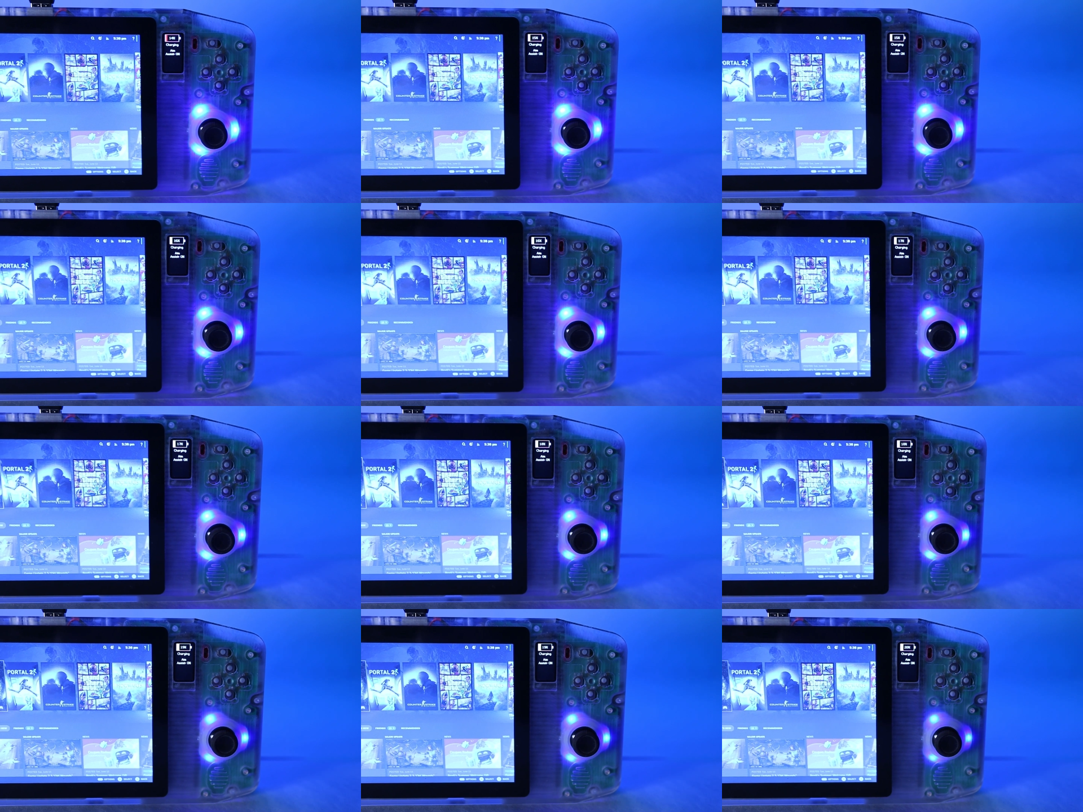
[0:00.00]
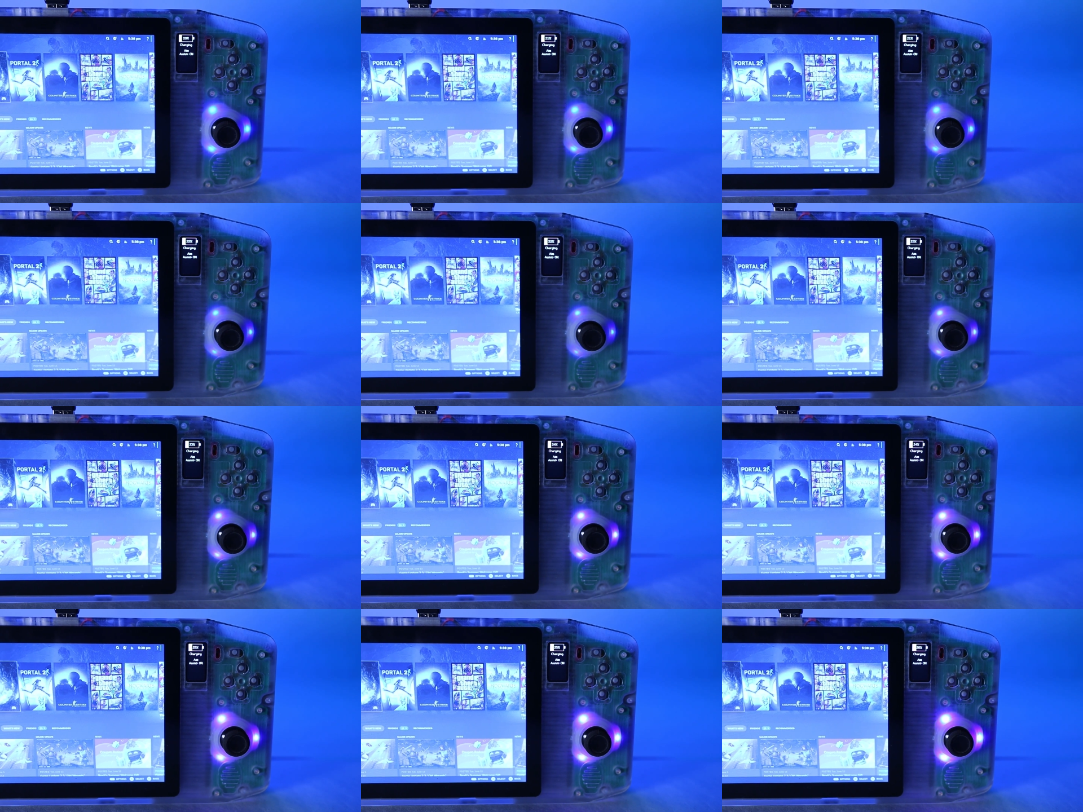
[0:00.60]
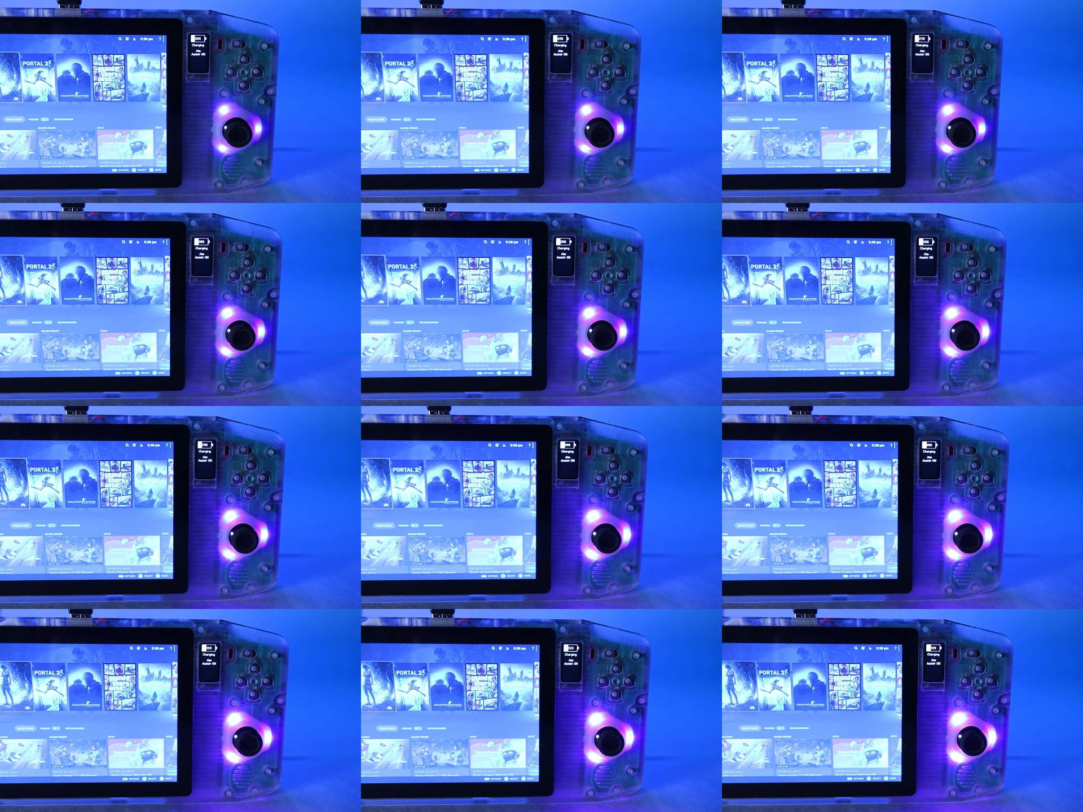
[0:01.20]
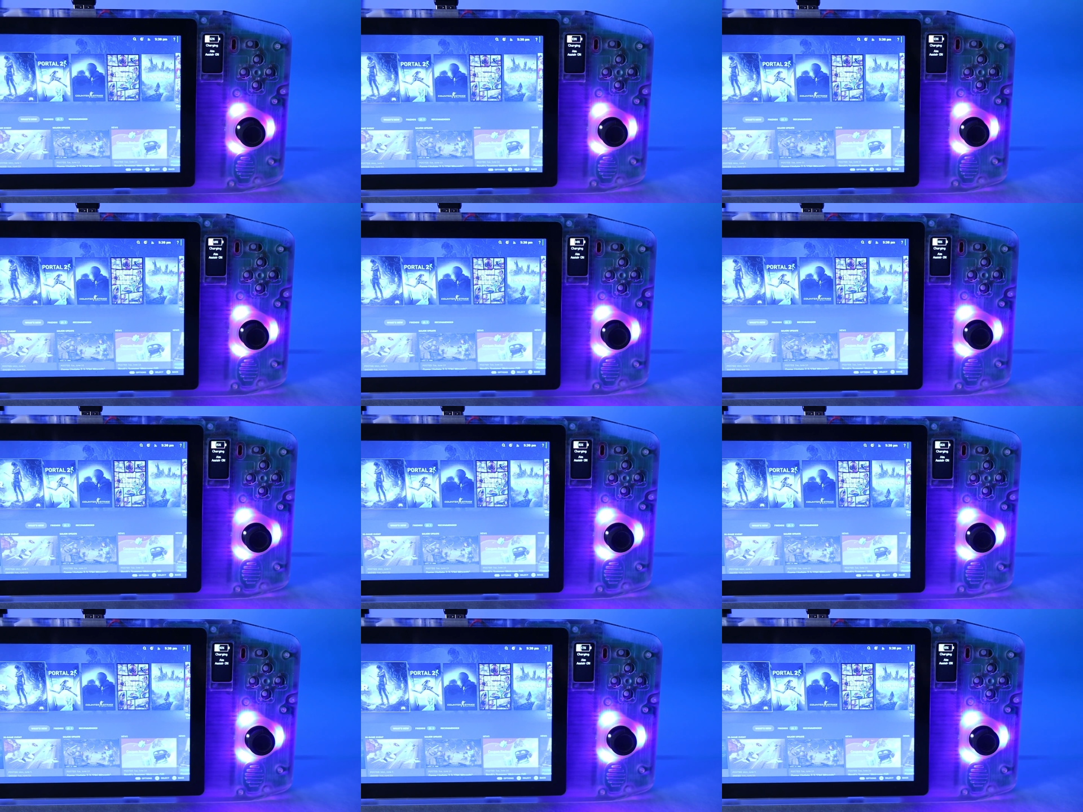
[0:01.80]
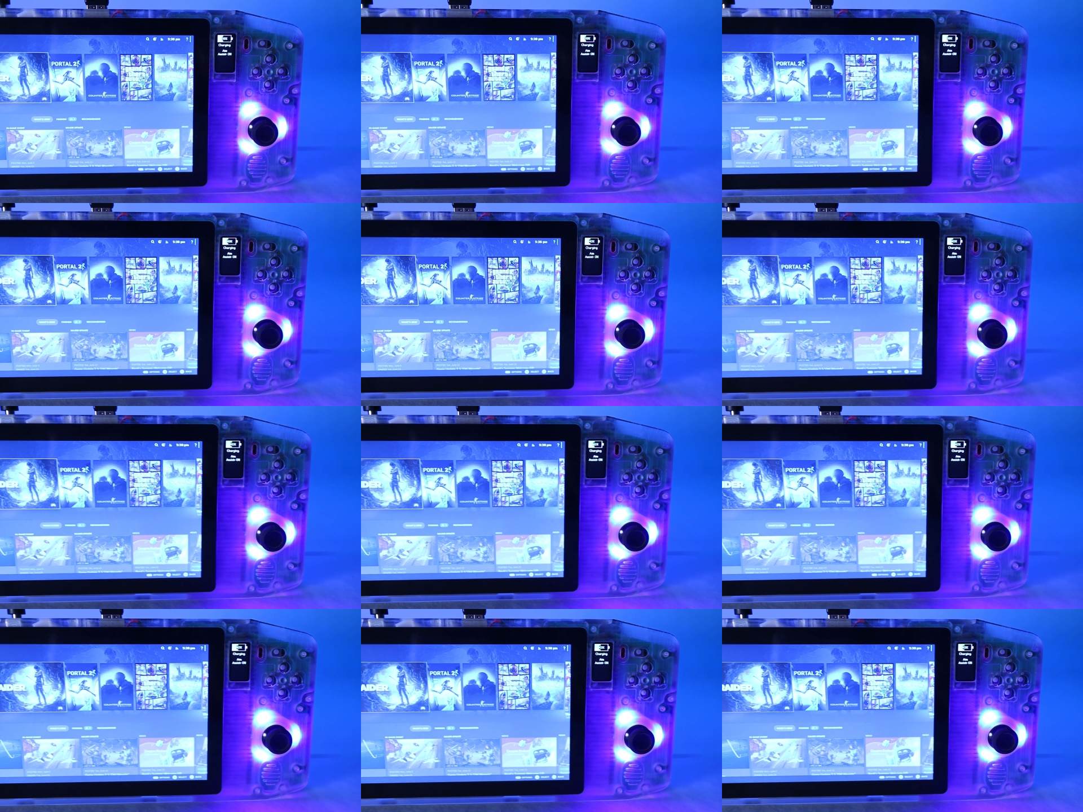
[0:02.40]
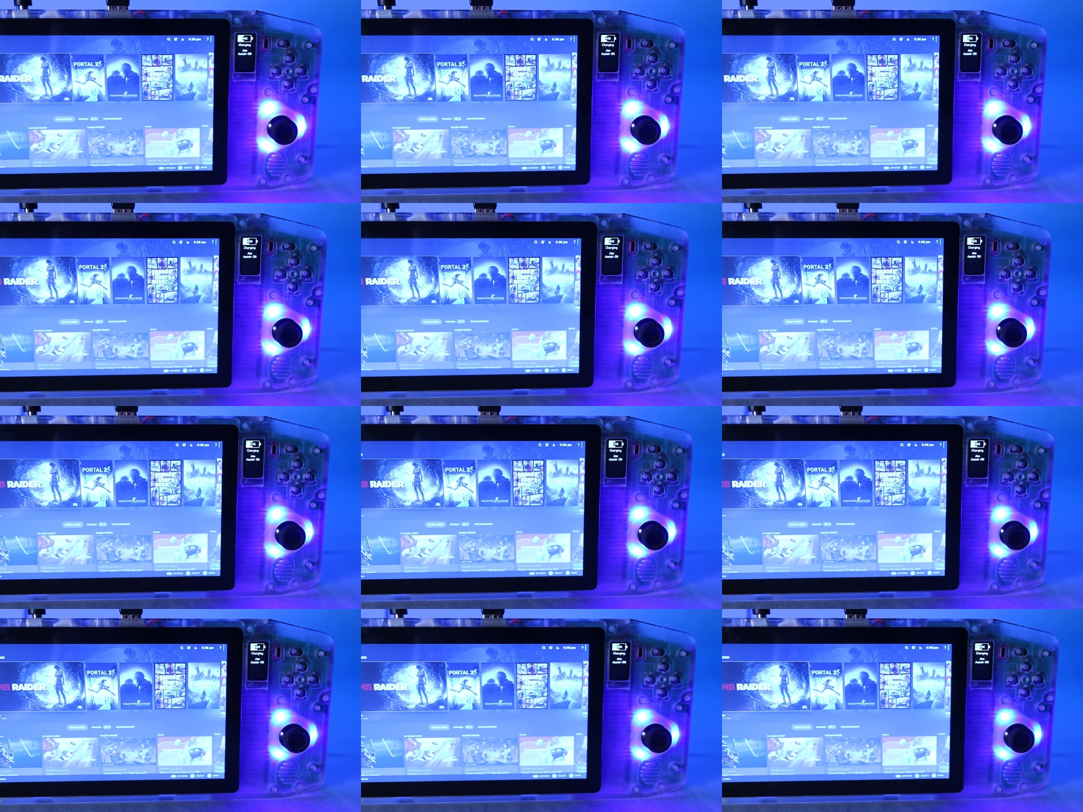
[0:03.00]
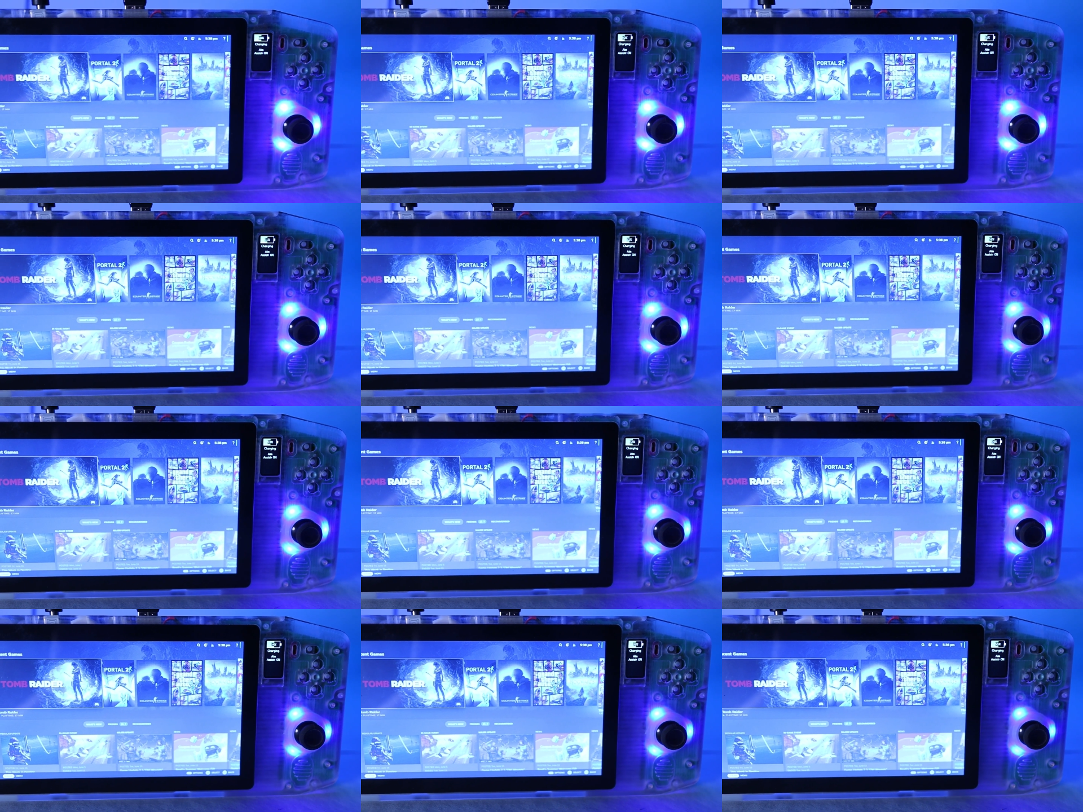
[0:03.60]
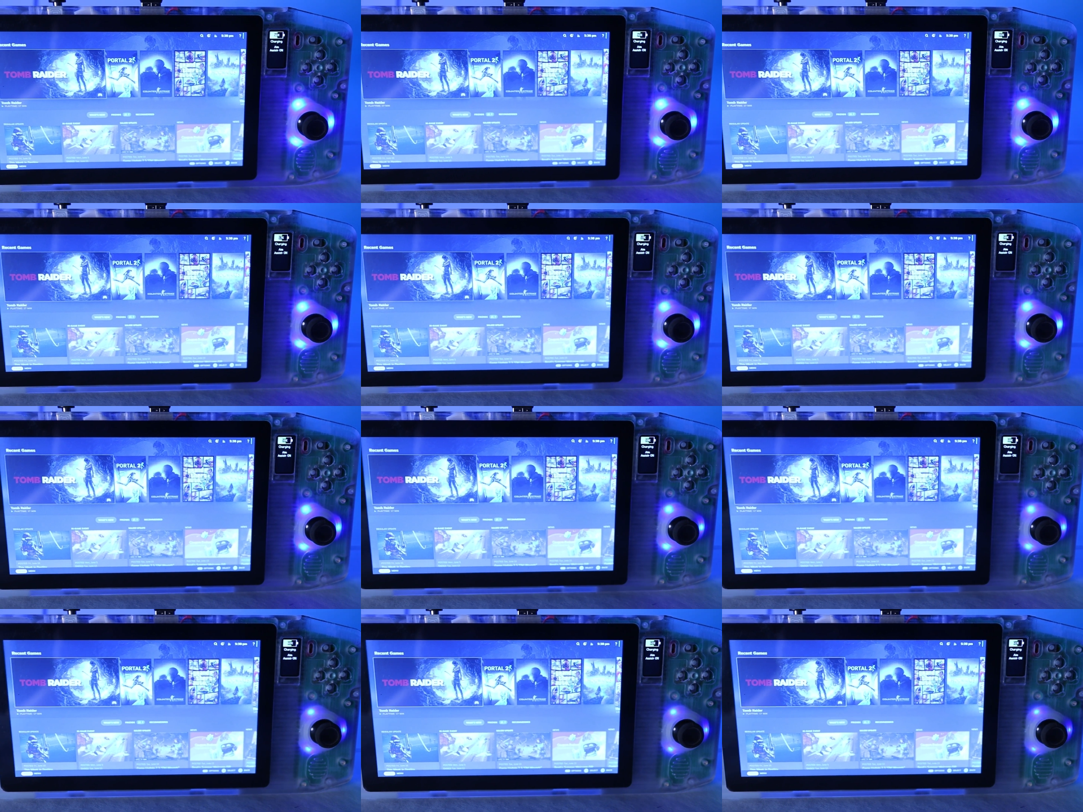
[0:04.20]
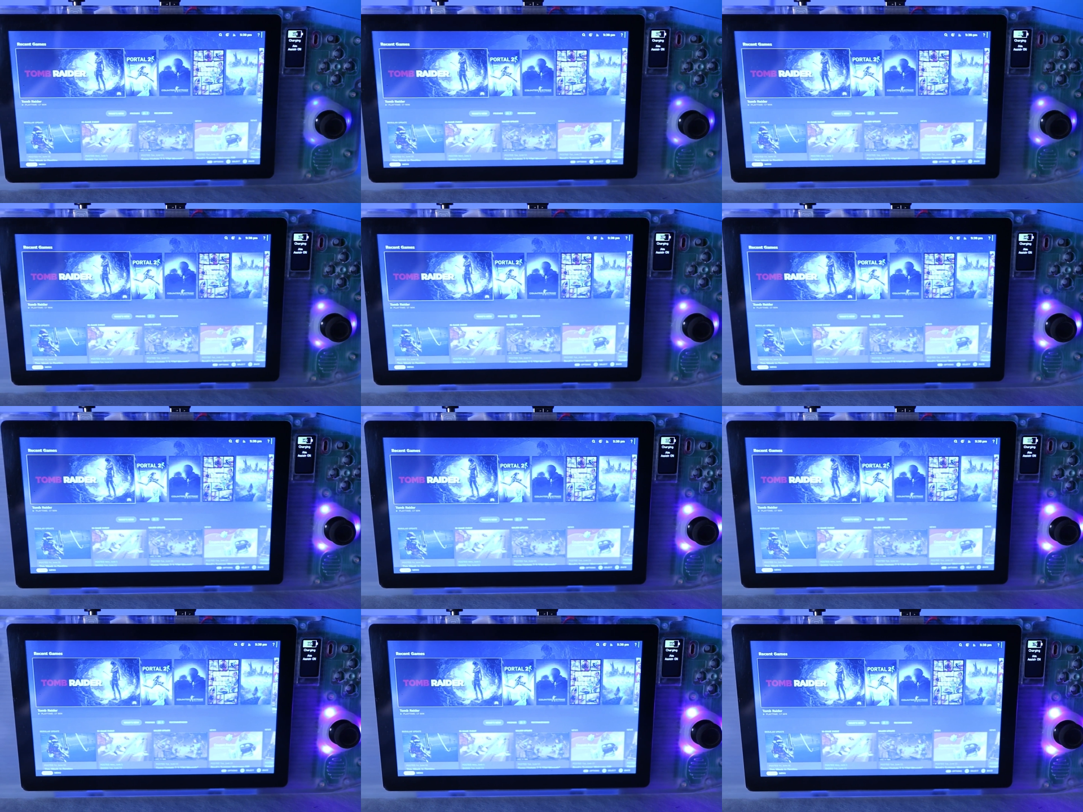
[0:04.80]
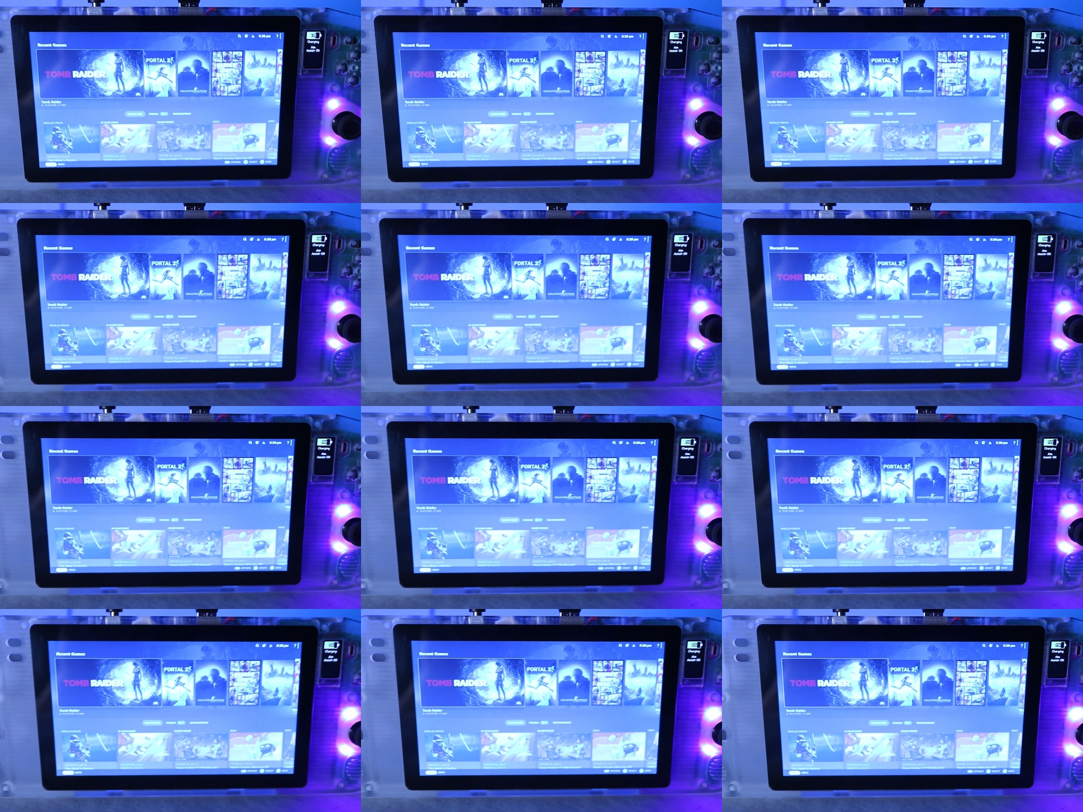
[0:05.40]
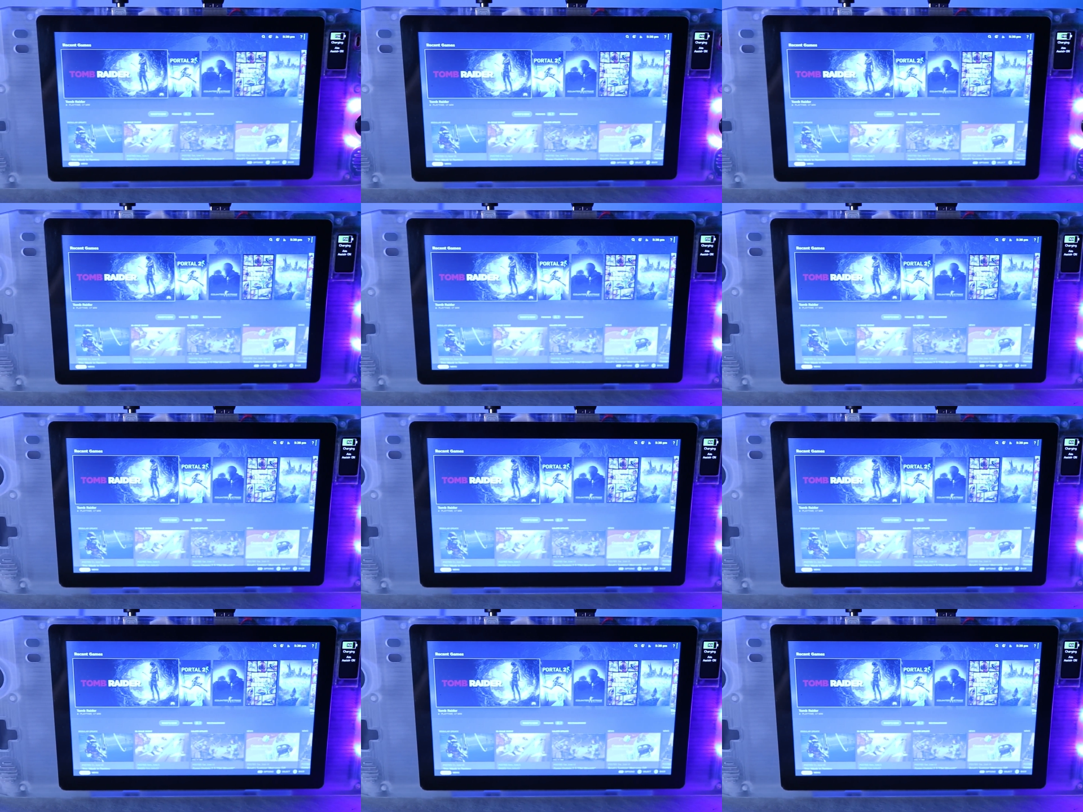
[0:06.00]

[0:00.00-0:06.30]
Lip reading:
Nobody's mouth can be seen.